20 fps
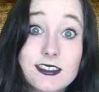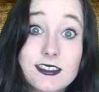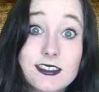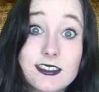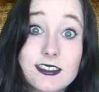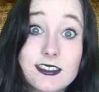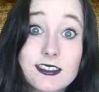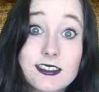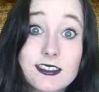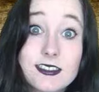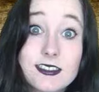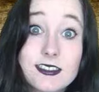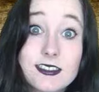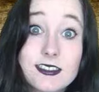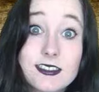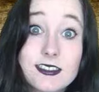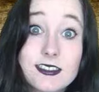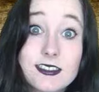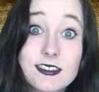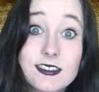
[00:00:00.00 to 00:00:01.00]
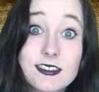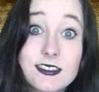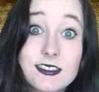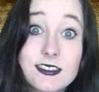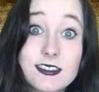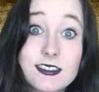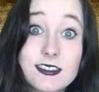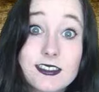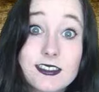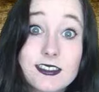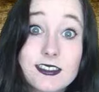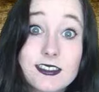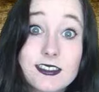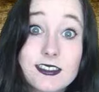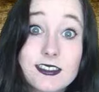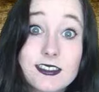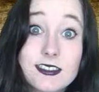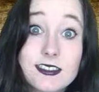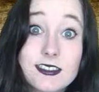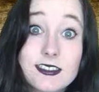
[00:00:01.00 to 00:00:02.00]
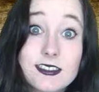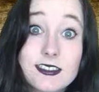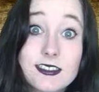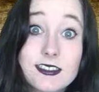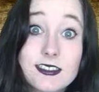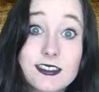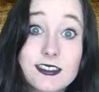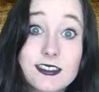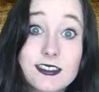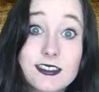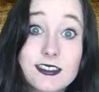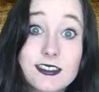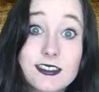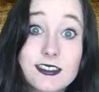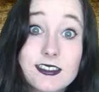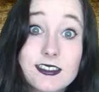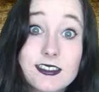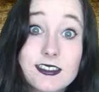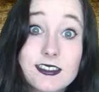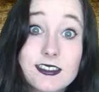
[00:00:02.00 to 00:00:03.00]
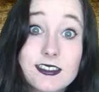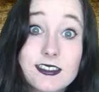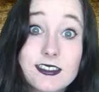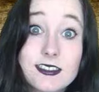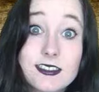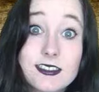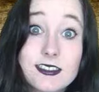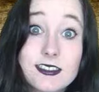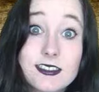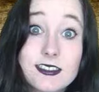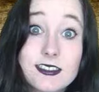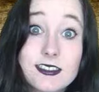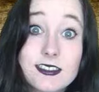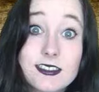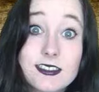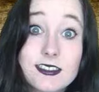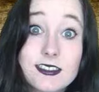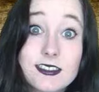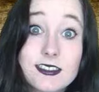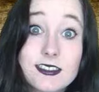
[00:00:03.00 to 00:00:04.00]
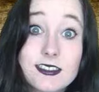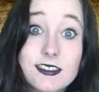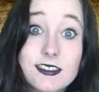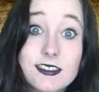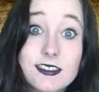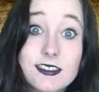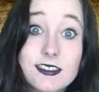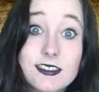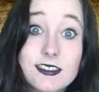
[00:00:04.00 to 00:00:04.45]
This is a still picture; no speech is visible.